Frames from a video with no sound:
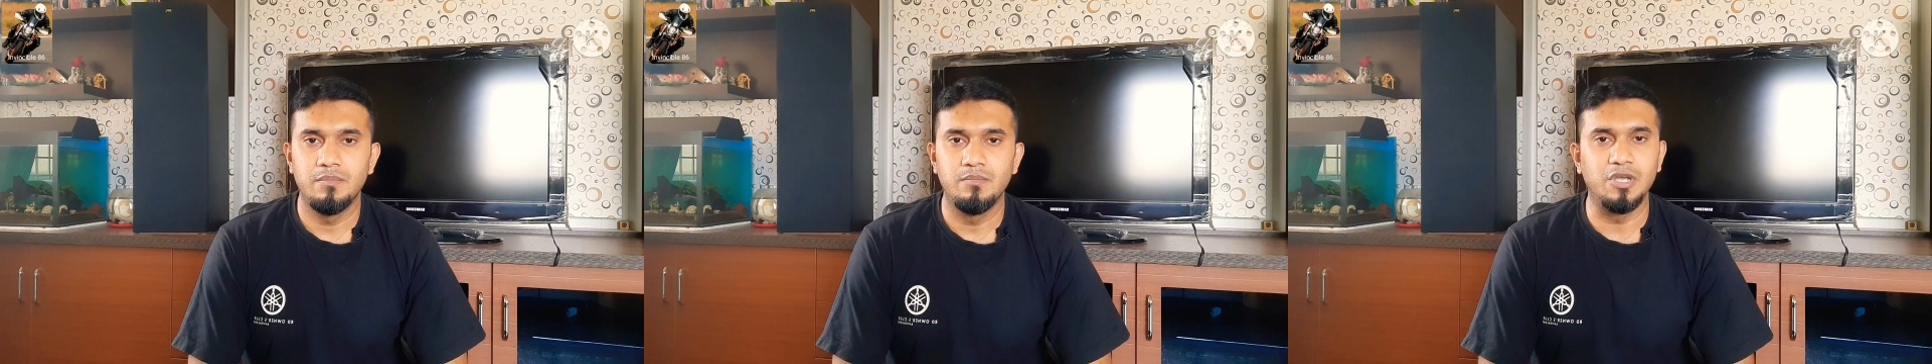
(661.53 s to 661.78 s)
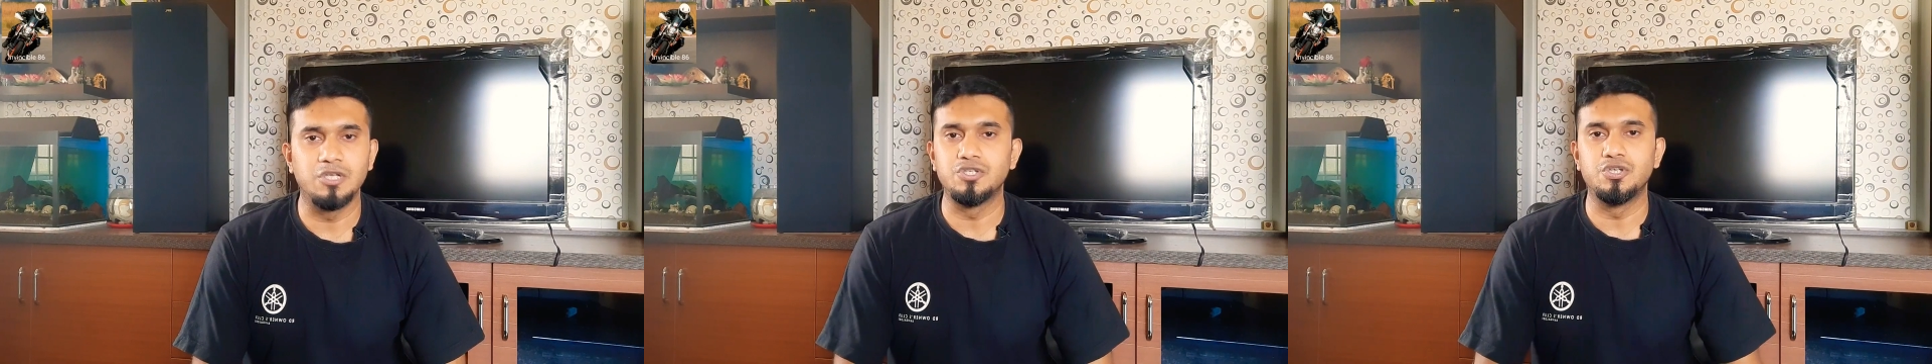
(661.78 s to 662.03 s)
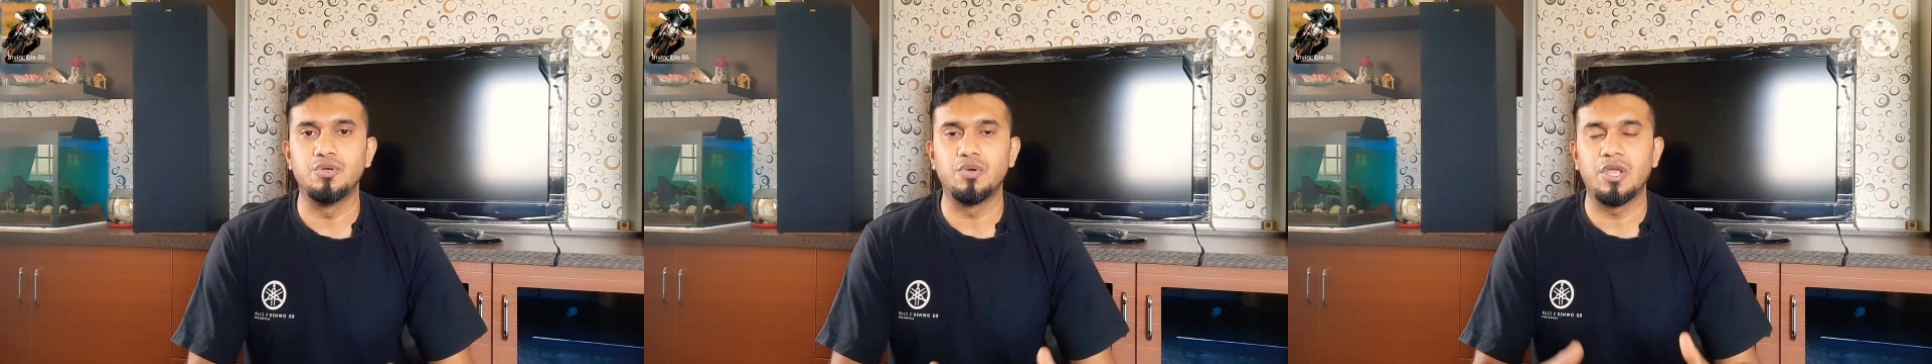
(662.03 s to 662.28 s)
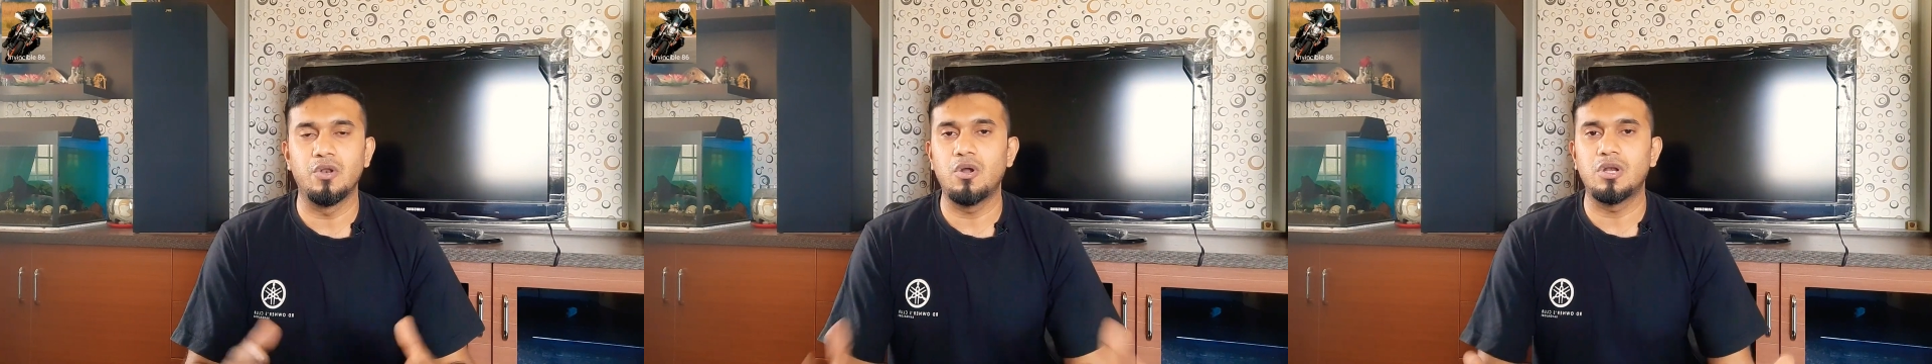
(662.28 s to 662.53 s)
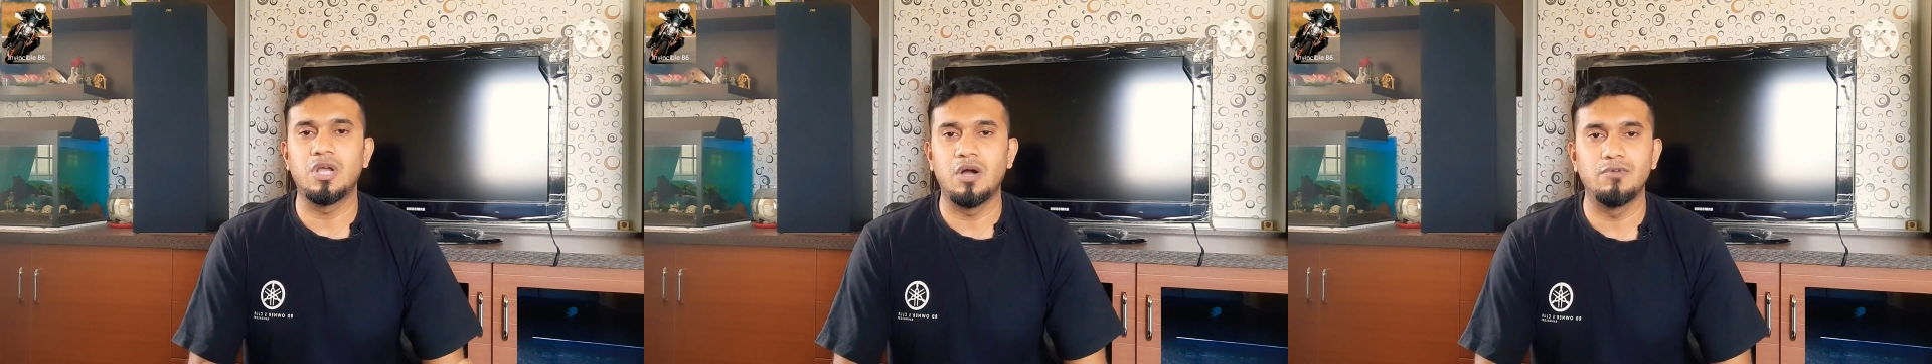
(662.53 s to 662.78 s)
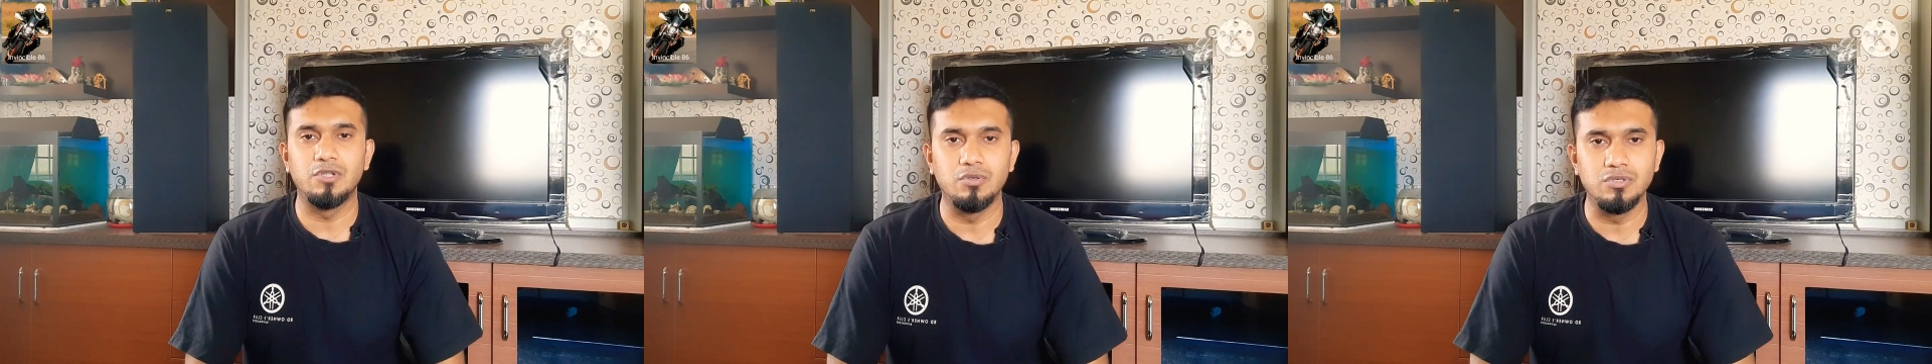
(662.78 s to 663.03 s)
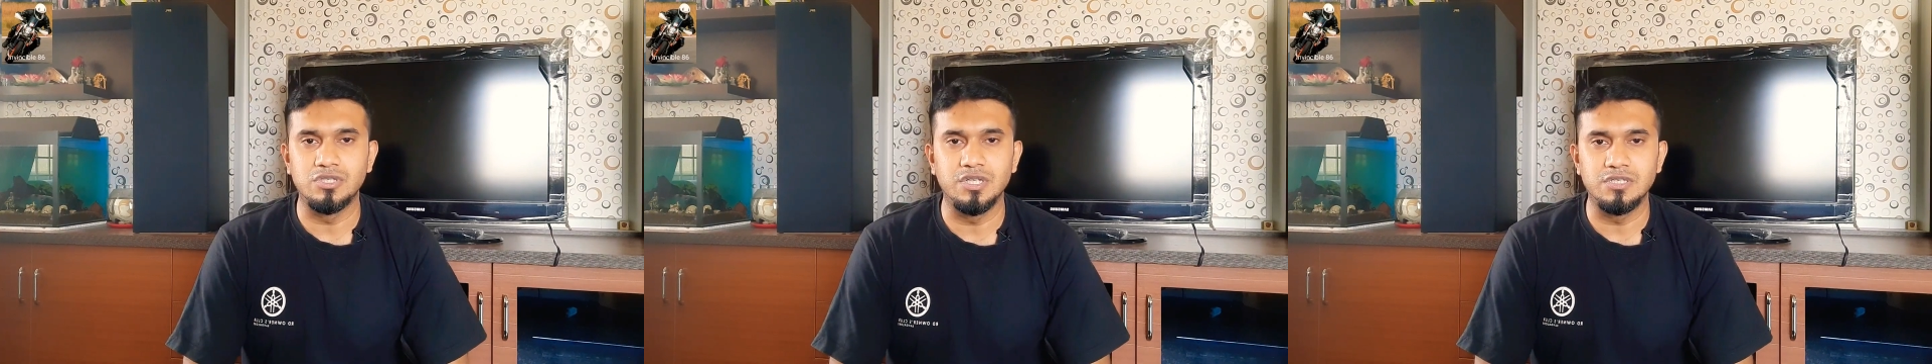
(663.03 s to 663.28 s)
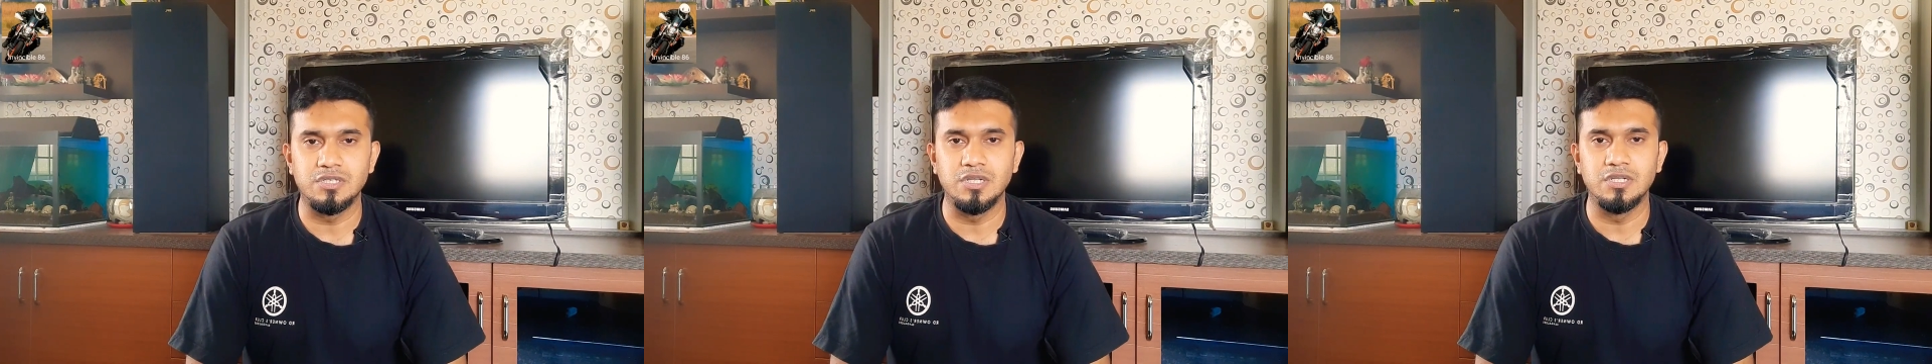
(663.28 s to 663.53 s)
because you cannot cover those
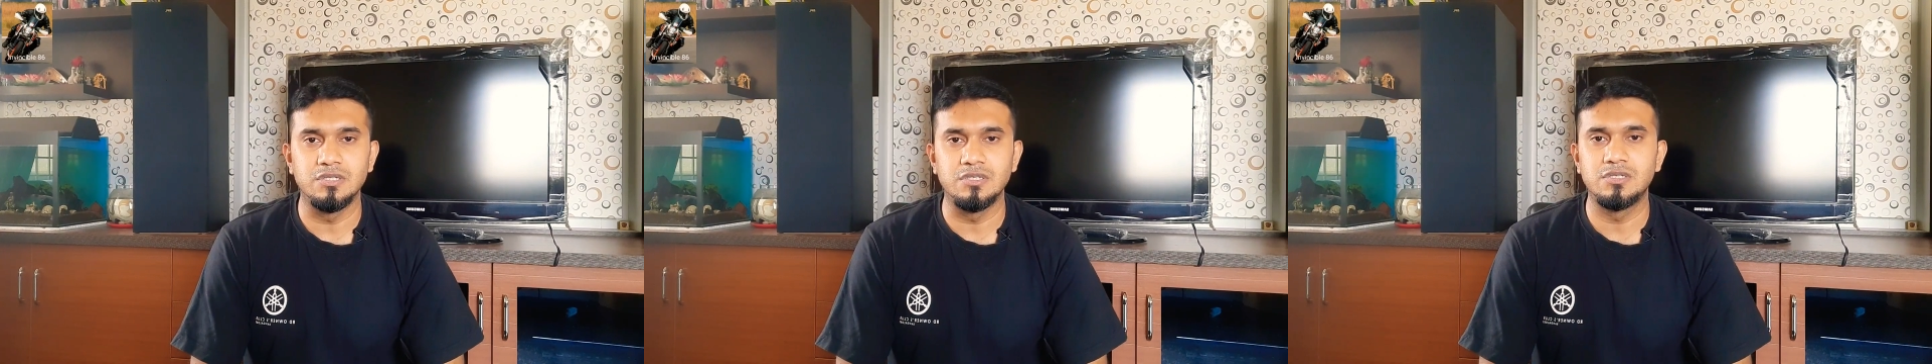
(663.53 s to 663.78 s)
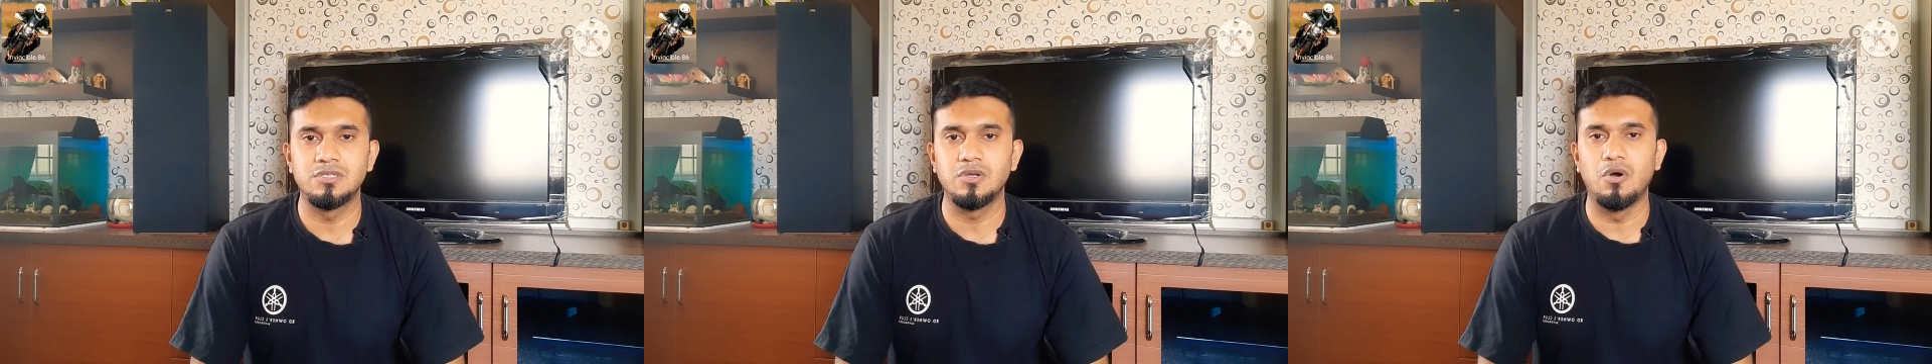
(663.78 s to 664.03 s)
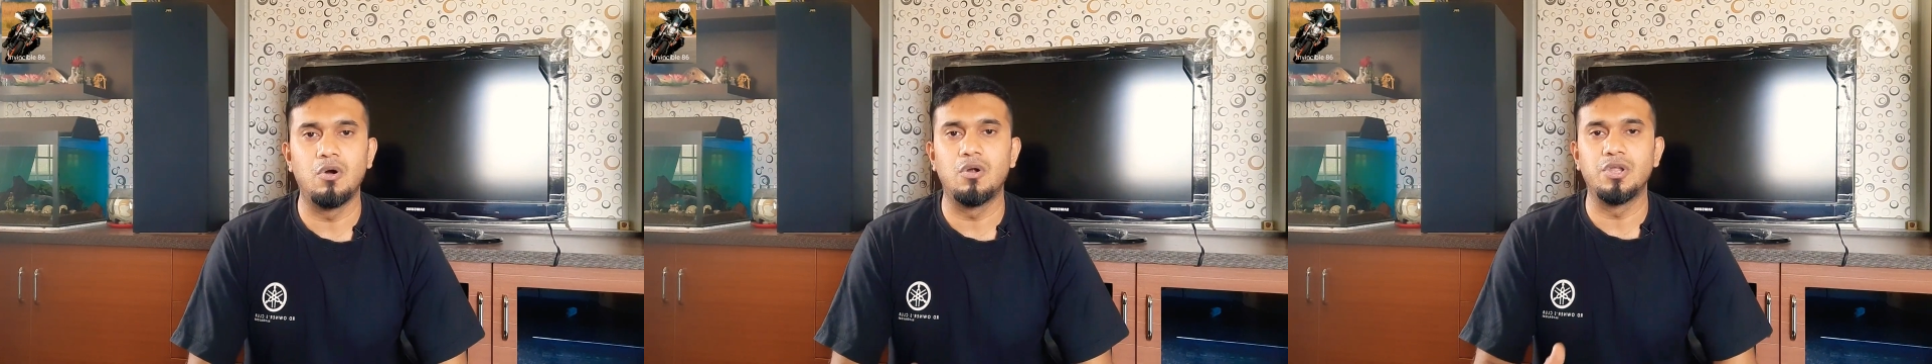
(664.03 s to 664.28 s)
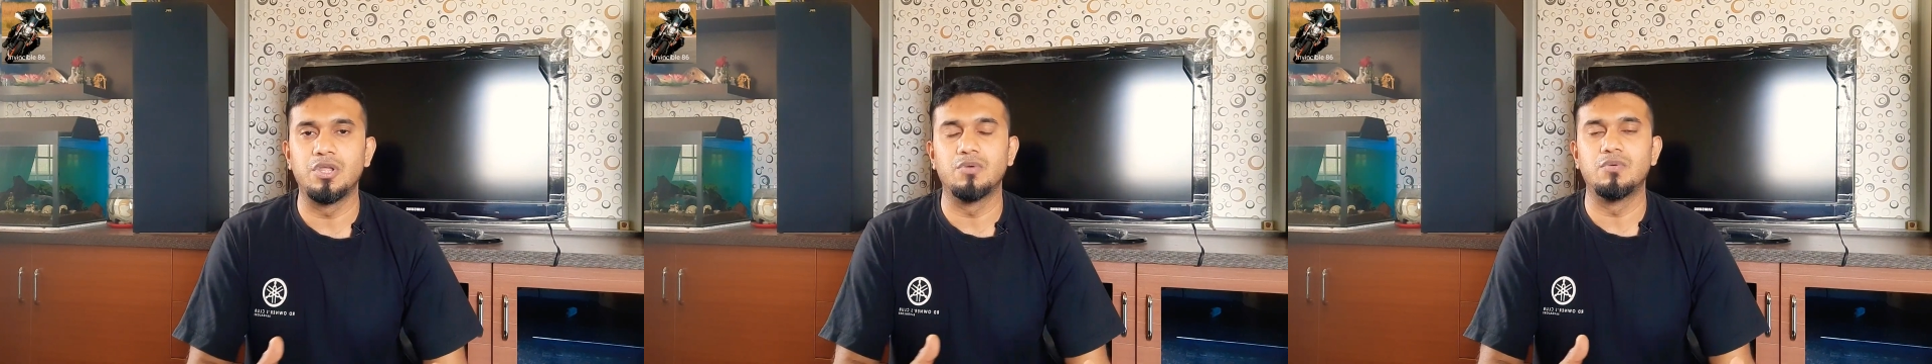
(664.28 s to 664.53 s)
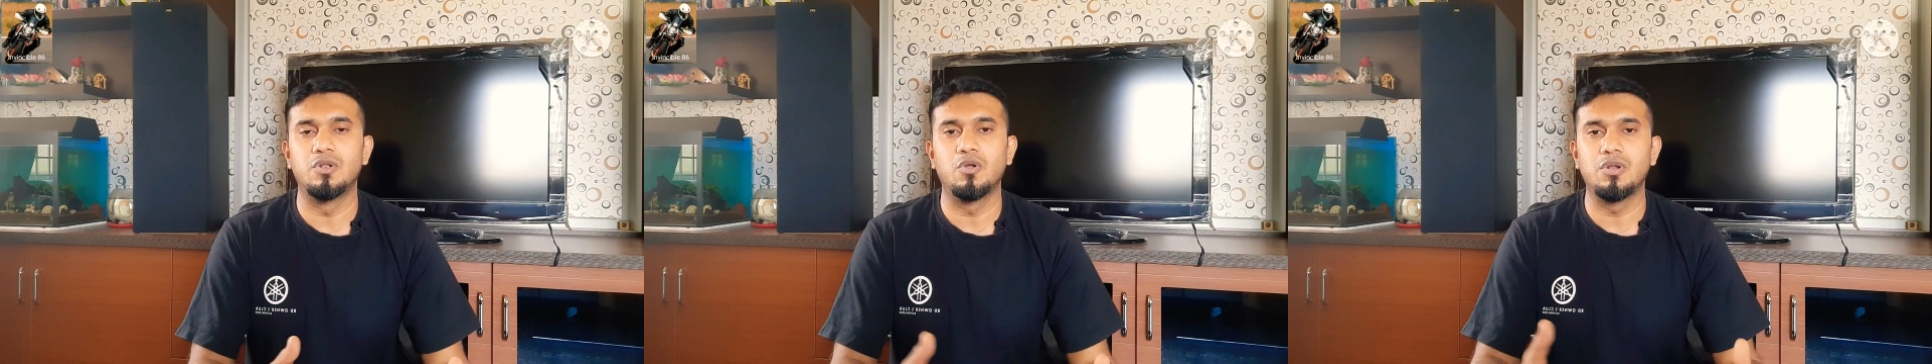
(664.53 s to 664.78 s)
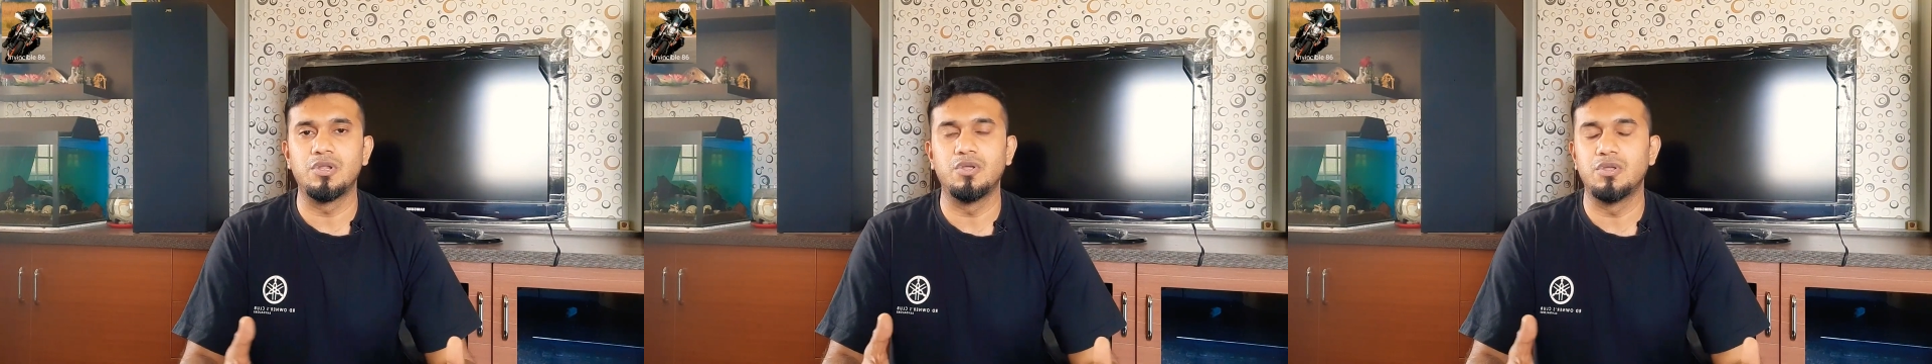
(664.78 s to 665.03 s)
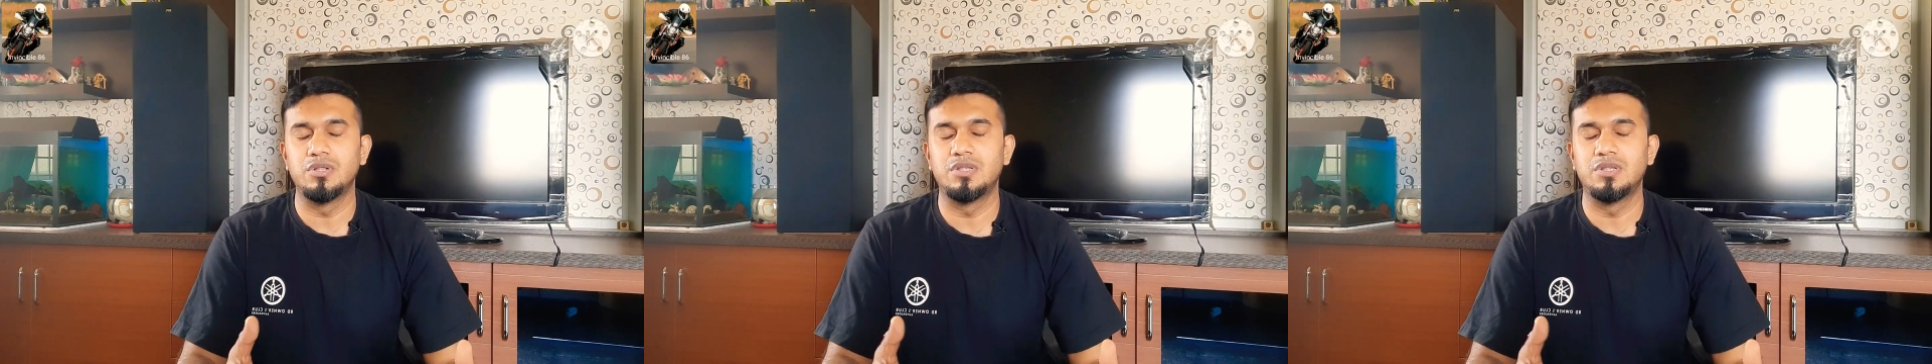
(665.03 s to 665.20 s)
distance or you will not you,